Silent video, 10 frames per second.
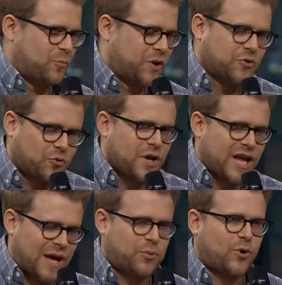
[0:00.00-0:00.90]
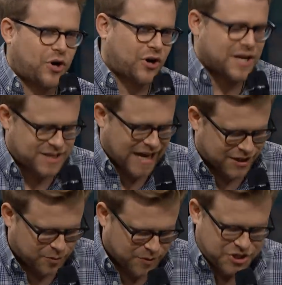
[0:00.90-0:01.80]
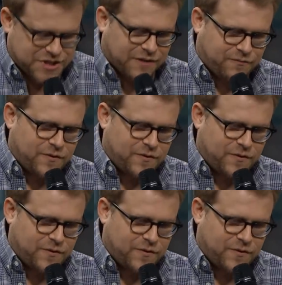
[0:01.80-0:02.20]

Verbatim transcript: we do employ her as an actor, but she's a,